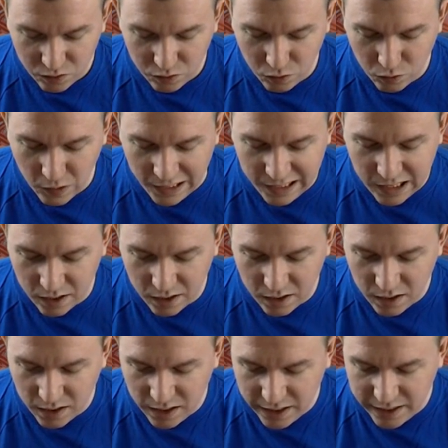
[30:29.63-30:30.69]
like
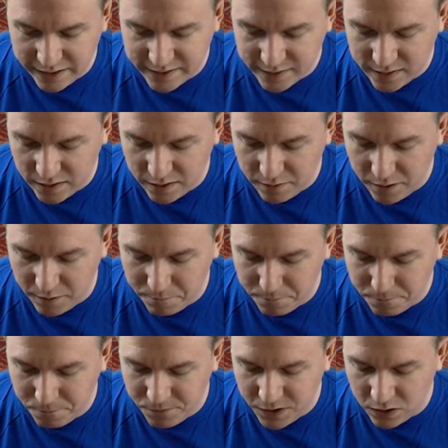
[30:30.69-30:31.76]
it
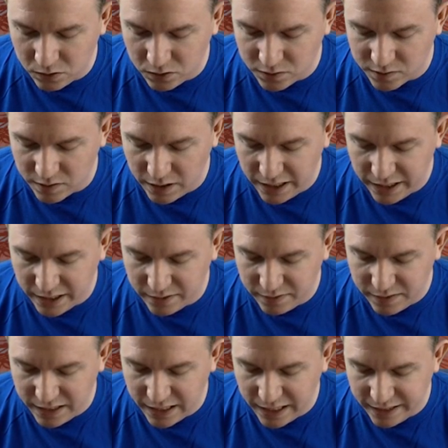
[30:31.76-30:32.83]
feels like
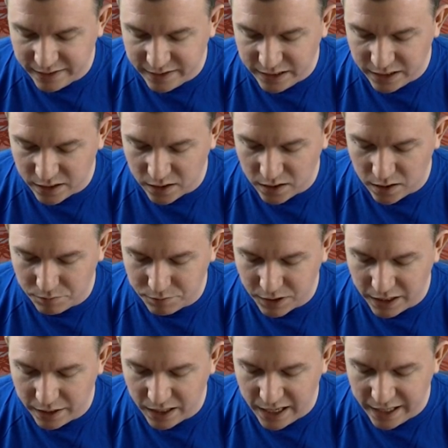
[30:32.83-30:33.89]
the idea of
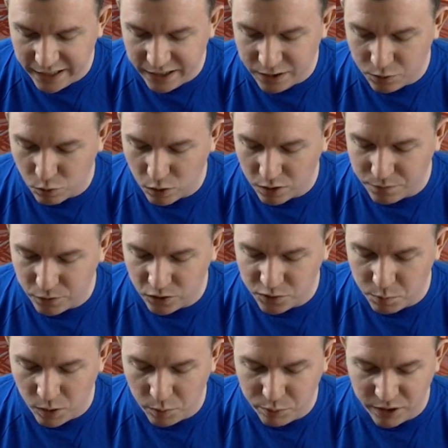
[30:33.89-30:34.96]
like I need to work for a
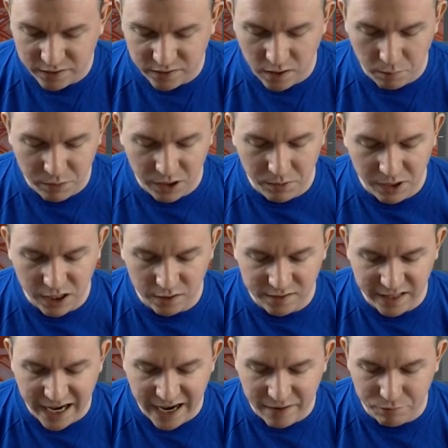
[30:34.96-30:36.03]
small press company because
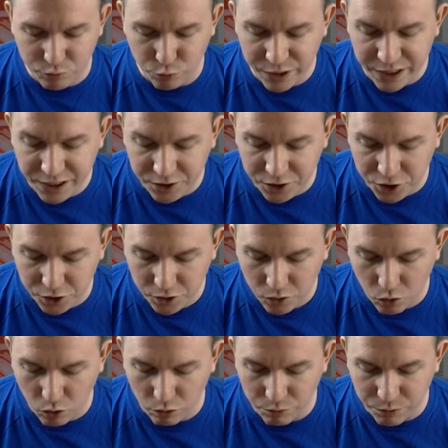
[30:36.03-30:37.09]
they have reach
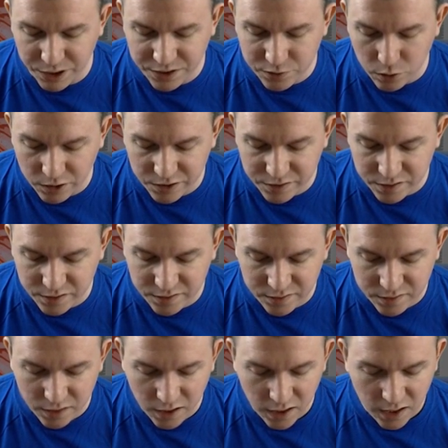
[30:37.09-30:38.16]
or resources
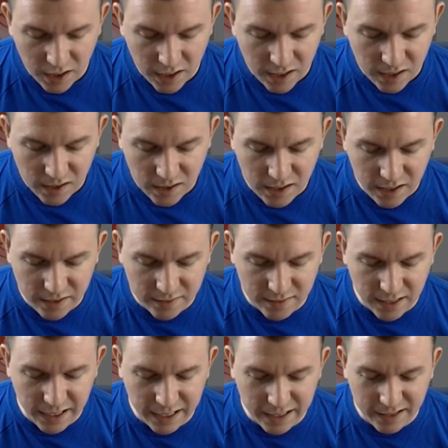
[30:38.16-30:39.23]
is
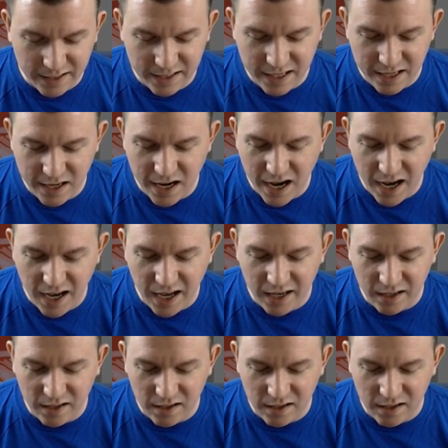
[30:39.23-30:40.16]
like not.